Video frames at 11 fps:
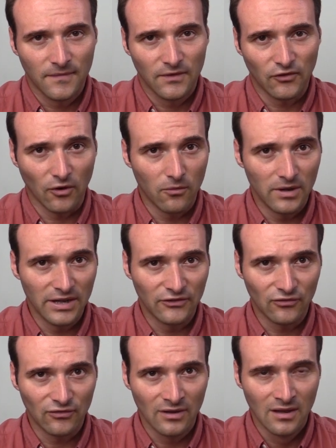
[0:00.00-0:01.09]
So
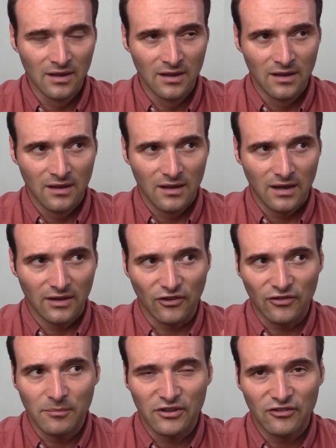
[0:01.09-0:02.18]
it's it's as
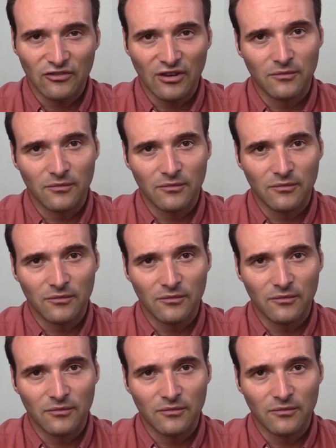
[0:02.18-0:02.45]
simple as this,